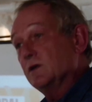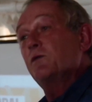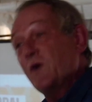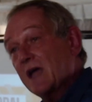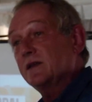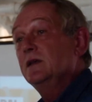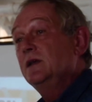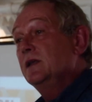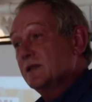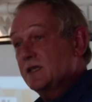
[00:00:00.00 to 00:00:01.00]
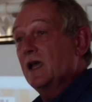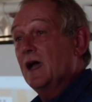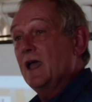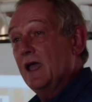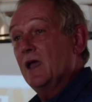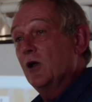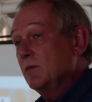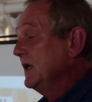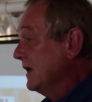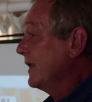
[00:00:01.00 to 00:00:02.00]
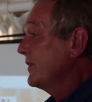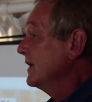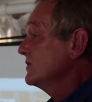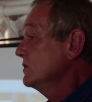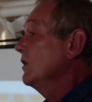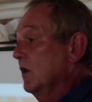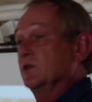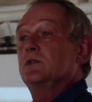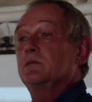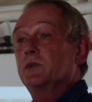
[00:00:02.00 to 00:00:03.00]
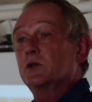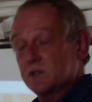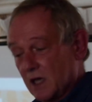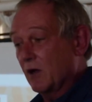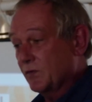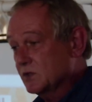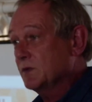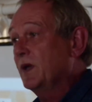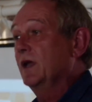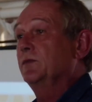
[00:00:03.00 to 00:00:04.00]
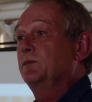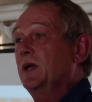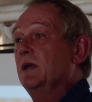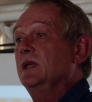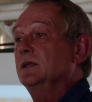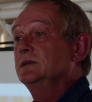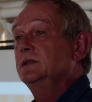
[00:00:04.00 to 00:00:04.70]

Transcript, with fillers: And in fact, the CIA owe me $9,000 because they offered to pay, pay me.